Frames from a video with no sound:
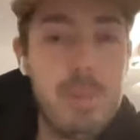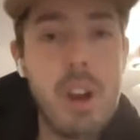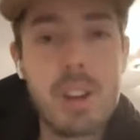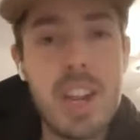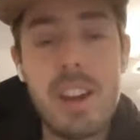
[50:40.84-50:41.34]
and
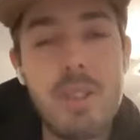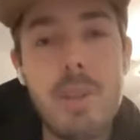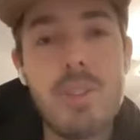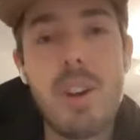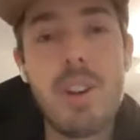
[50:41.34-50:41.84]
blockchain and
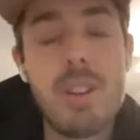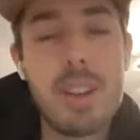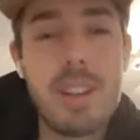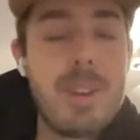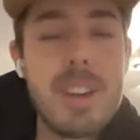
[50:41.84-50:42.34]

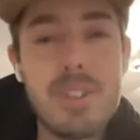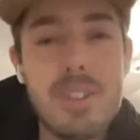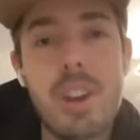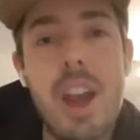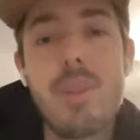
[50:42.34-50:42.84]
crypto, I mean,
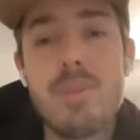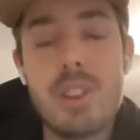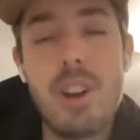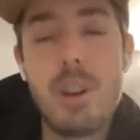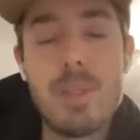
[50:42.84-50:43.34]
it's all kind
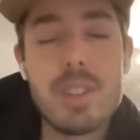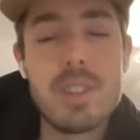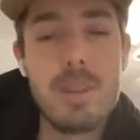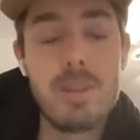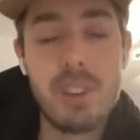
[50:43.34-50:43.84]
of
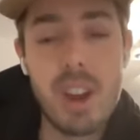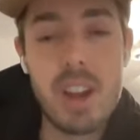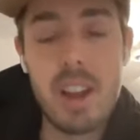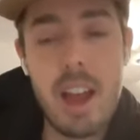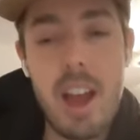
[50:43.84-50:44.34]
synonymous to some
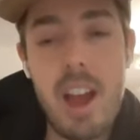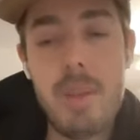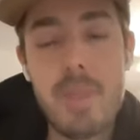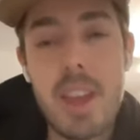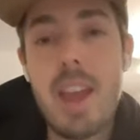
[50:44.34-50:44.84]
degree,
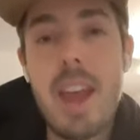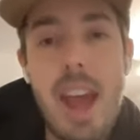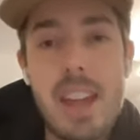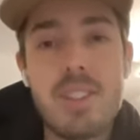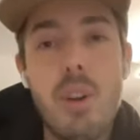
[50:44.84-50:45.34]
um,
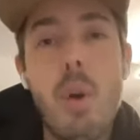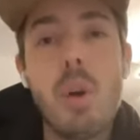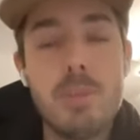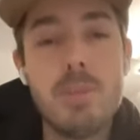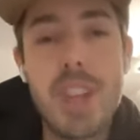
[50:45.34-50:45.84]
has an
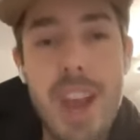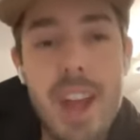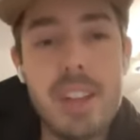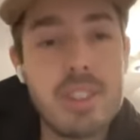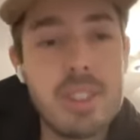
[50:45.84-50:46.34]
awesome
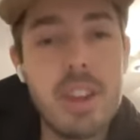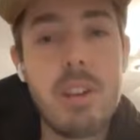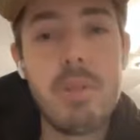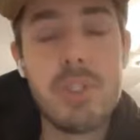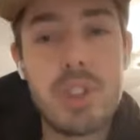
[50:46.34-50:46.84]
chance
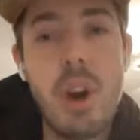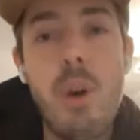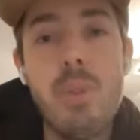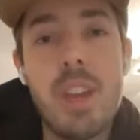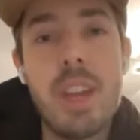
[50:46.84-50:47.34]
of
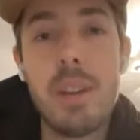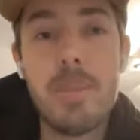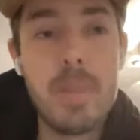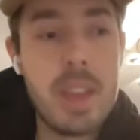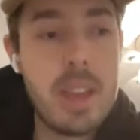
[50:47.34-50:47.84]

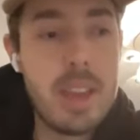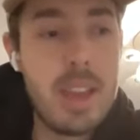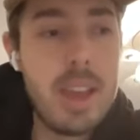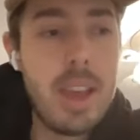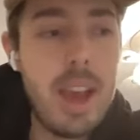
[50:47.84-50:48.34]
solving
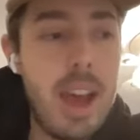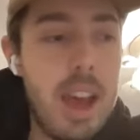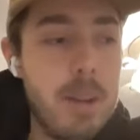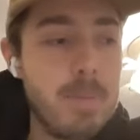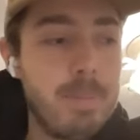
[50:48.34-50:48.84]

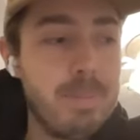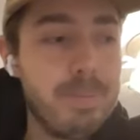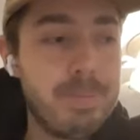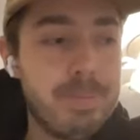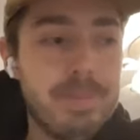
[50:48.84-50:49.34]
um,
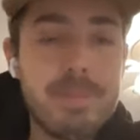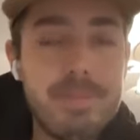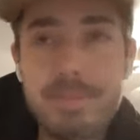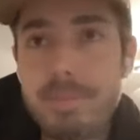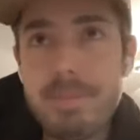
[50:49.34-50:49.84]

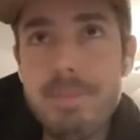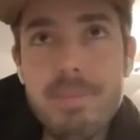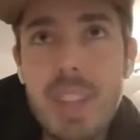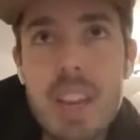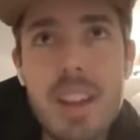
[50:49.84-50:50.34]

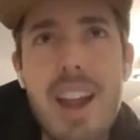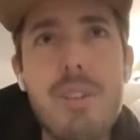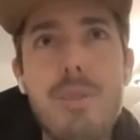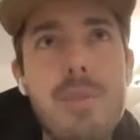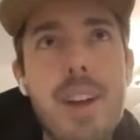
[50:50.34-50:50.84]

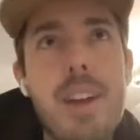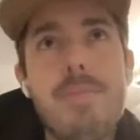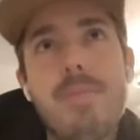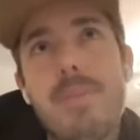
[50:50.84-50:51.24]
kind of